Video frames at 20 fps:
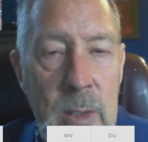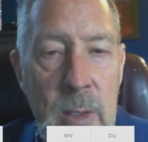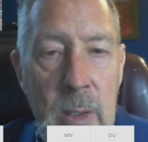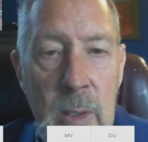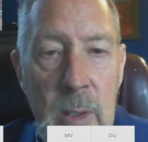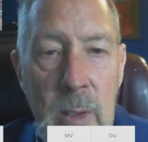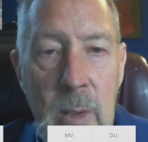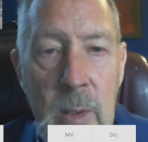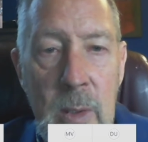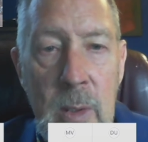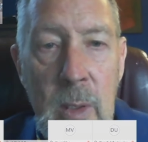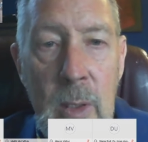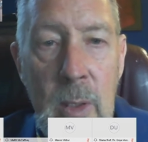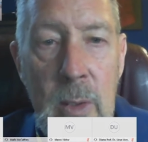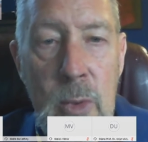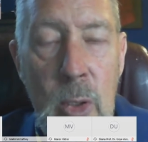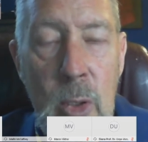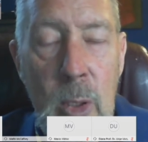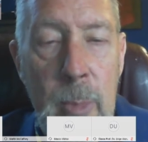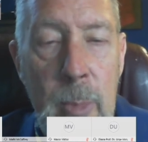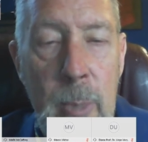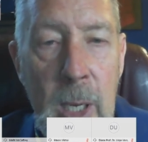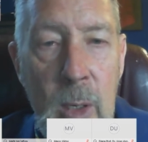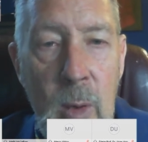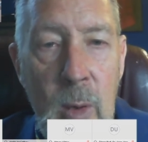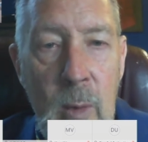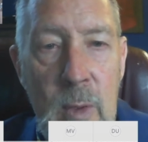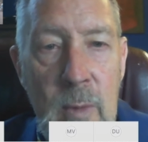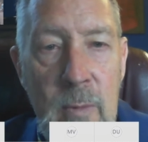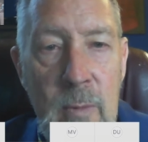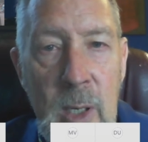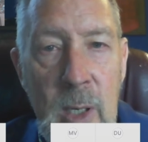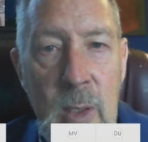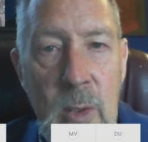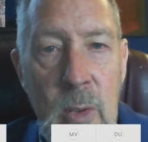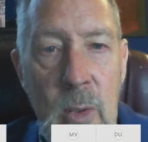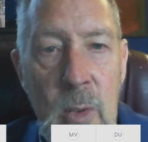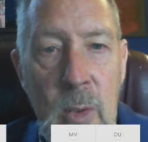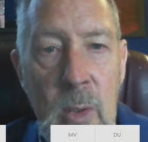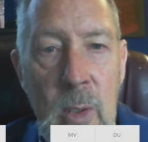I'll turn it back over to
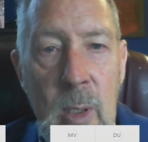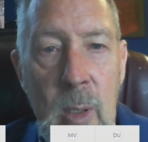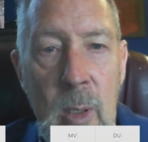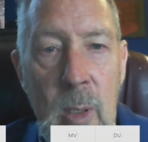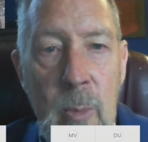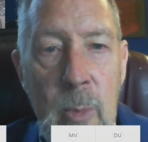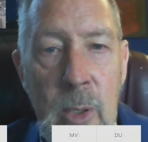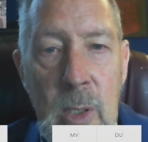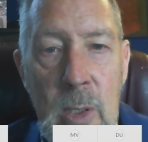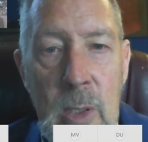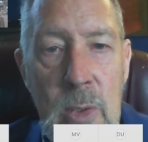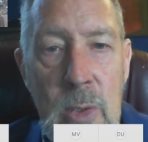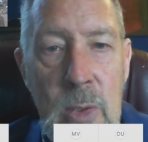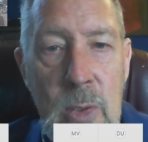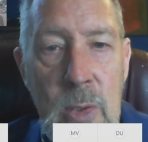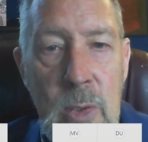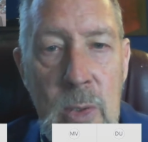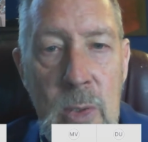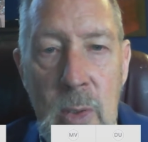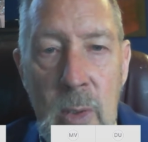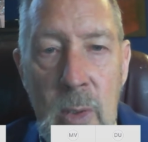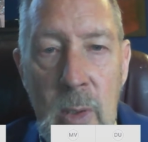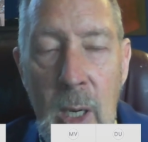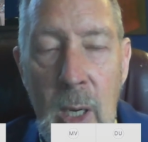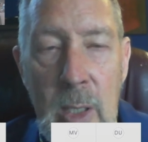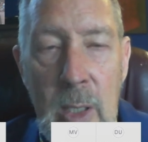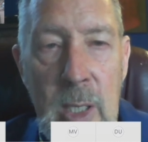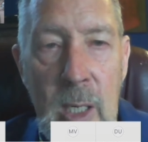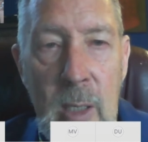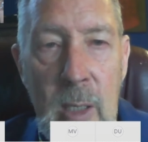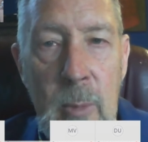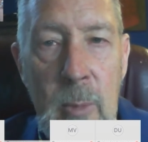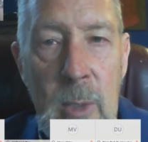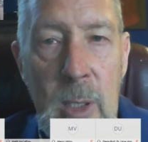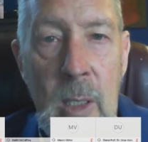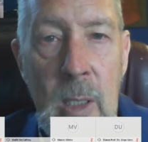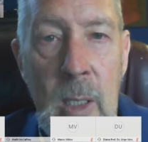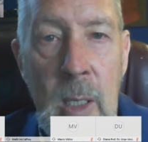Victor, and please contact me